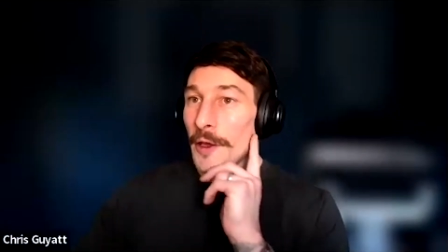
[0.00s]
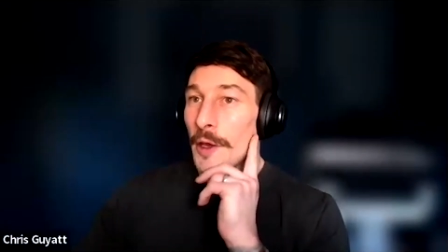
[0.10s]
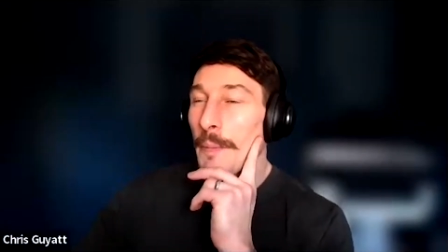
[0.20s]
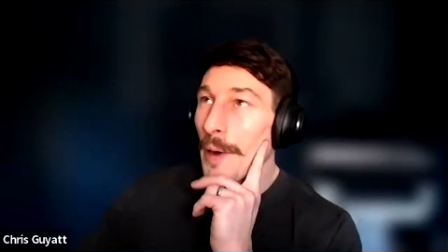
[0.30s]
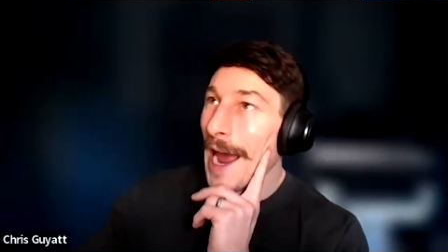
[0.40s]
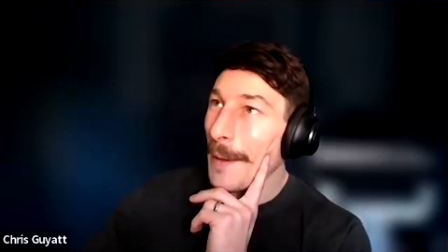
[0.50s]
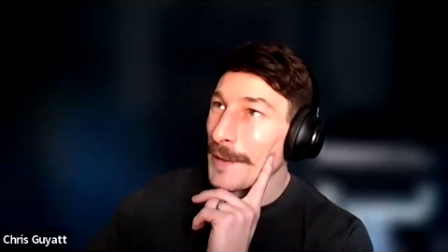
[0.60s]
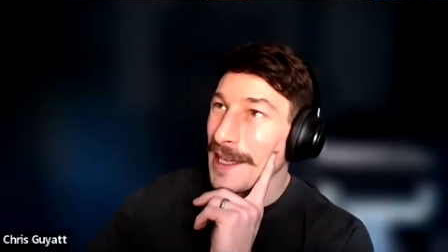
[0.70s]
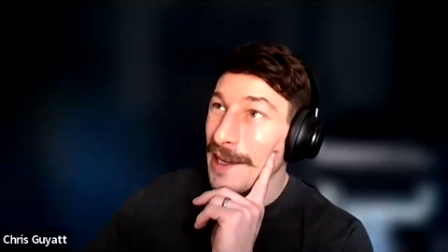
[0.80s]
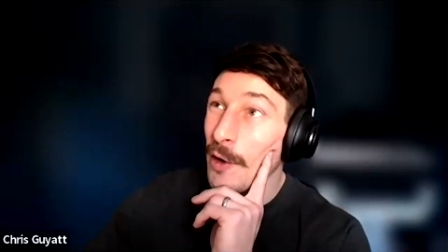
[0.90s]
you're
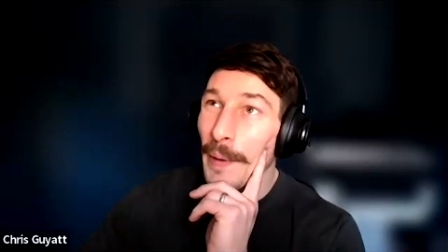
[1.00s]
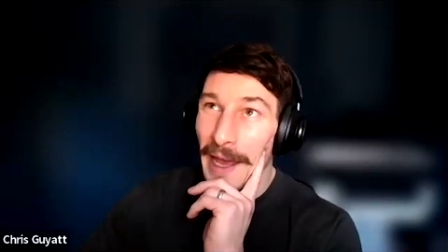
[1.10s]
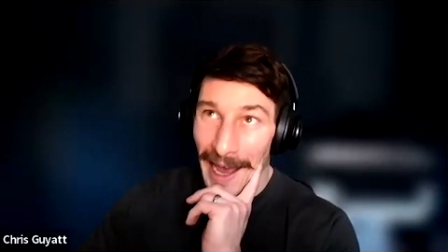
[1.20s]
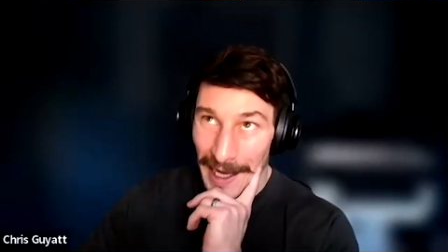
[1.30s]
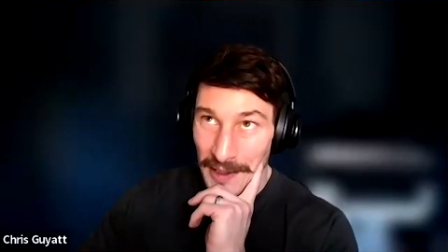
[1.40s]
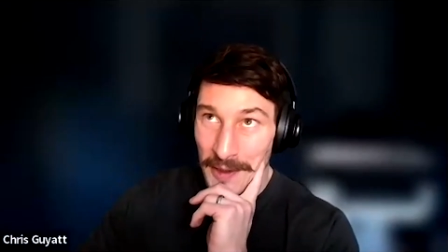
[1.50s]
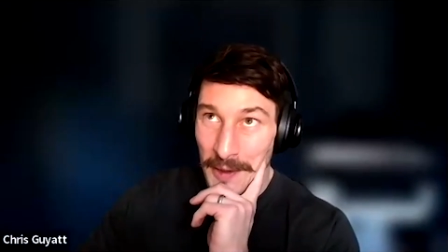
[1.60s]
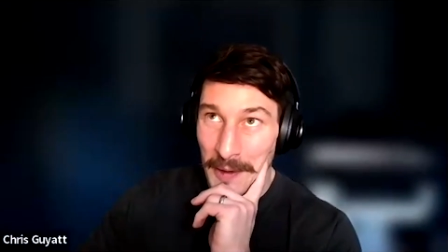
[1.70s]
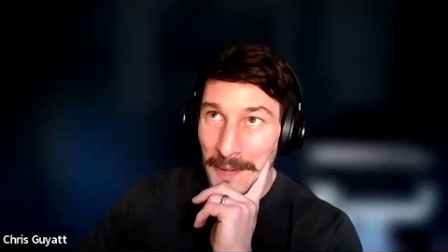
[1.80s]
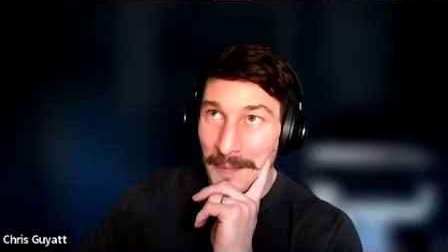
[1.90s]
perhaps a little bit
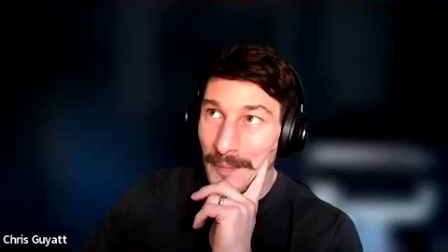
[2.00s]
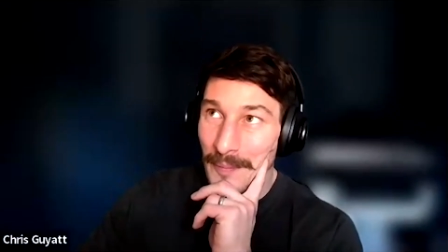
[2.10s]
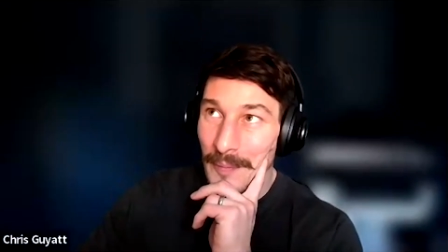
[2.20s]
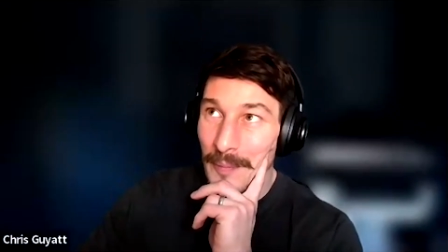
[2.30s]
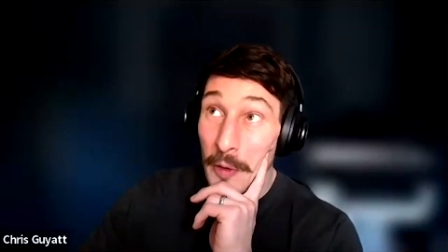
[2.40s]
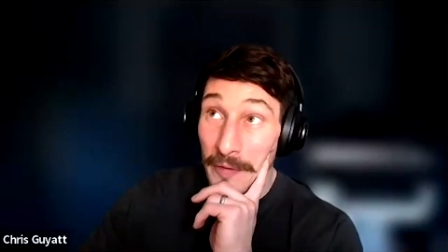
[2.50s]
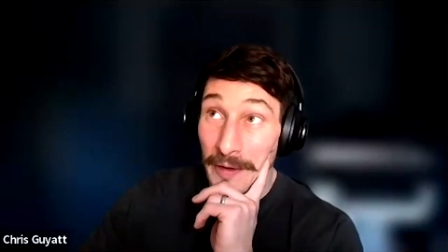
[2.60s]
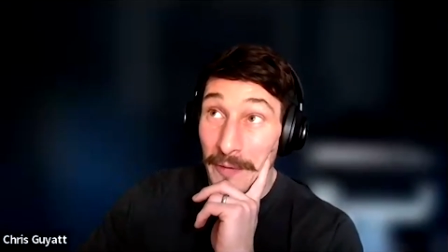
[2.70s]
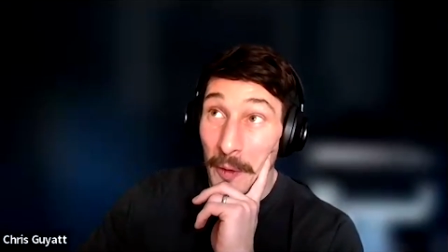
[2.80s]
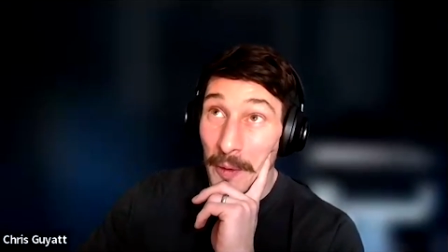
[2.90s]
hesitant
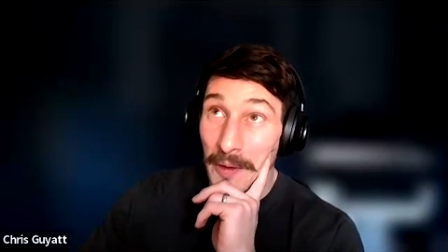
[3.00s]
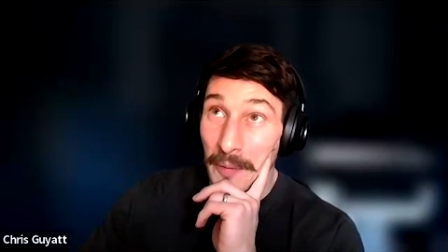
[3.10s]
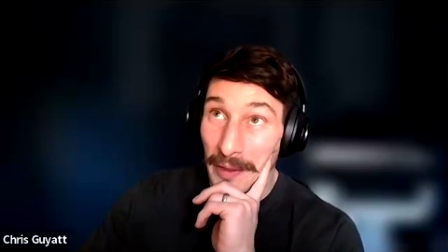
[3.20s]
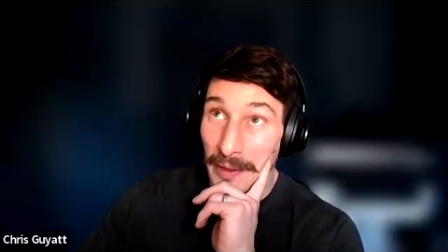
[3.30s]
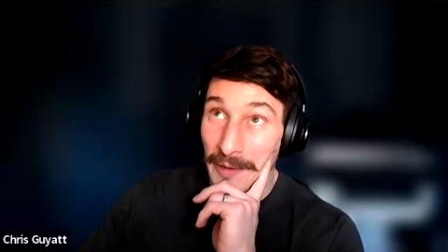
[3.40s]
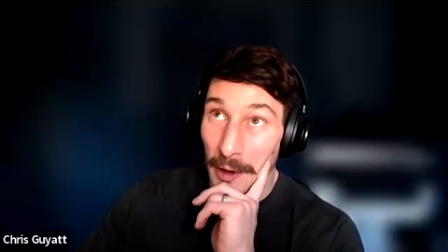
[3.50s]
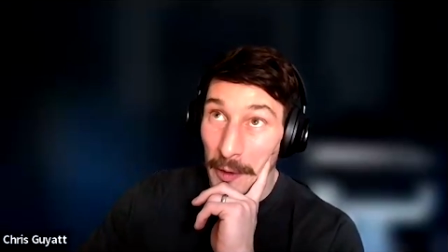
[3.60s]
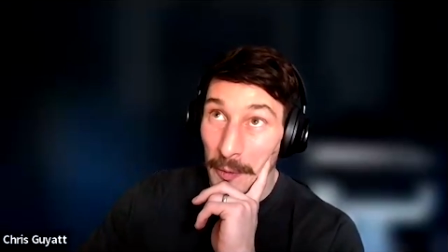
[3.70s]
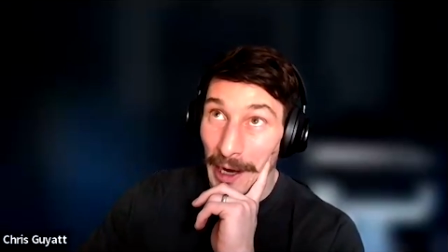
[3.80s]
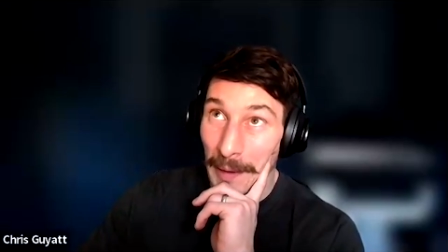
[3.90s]
moving forward with this
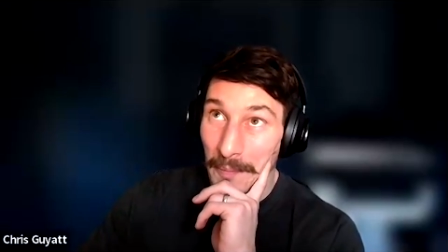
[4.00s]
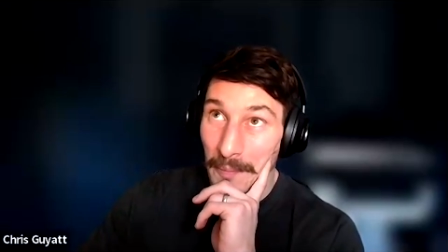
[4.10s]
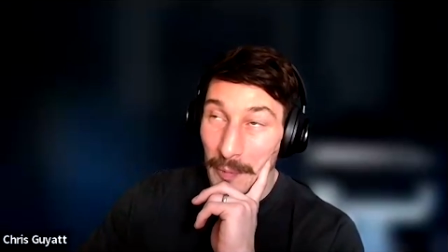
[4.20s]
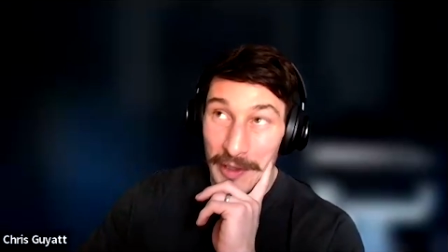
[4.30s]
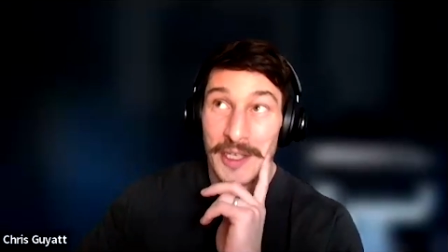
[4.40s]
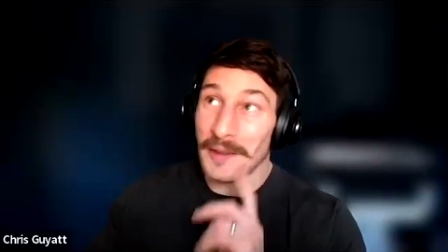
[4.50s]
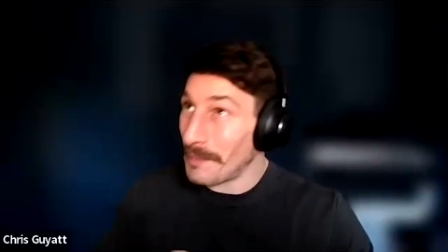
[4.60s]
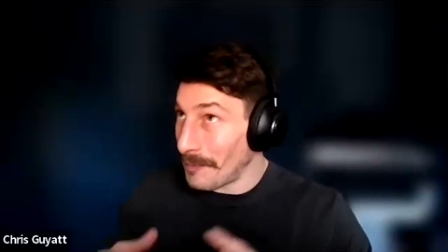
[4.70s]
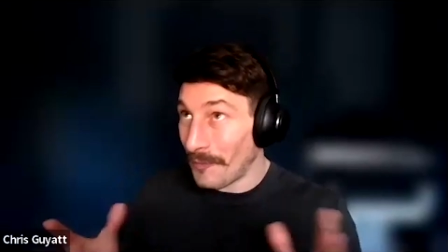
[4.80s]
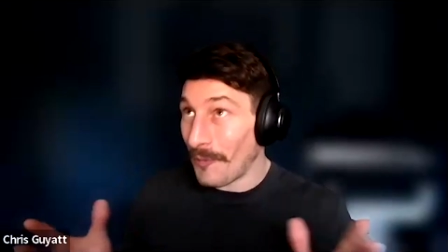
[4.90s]
program, which
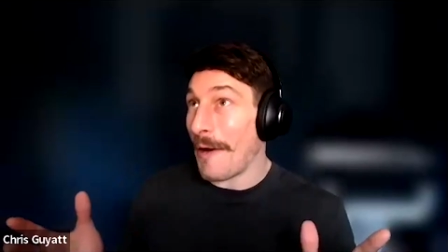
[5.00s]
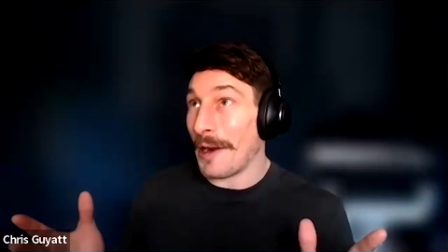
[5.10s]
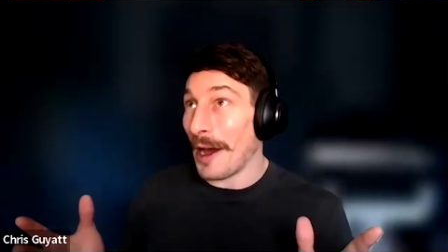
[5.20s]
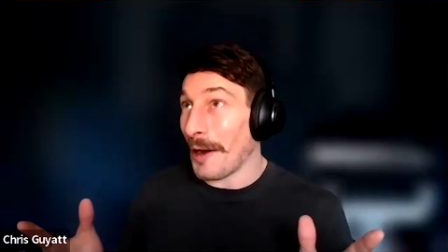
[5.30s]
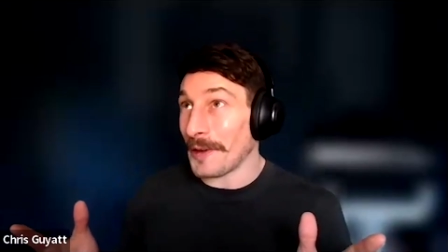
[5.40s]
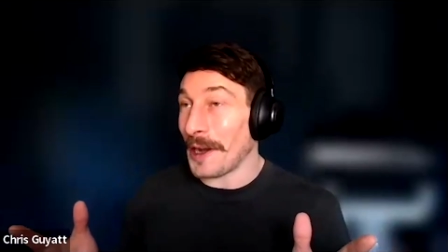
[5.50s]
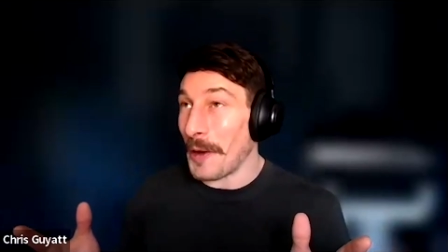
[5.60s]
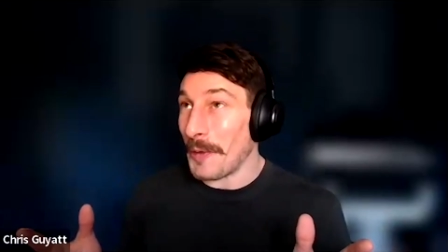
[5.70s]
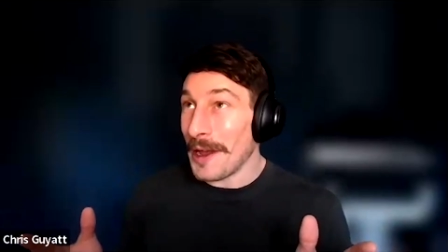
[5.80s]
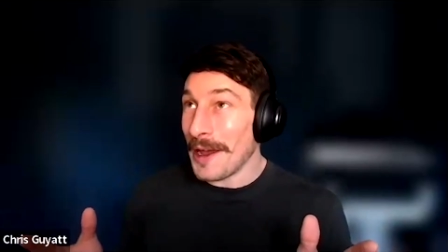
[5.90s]
is fair enough. You
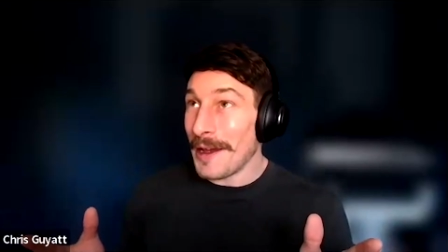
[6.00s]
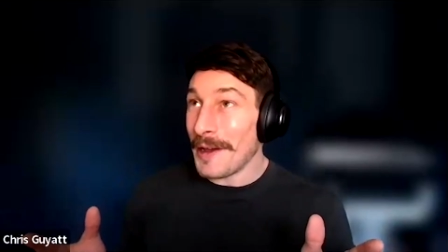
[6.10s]
know,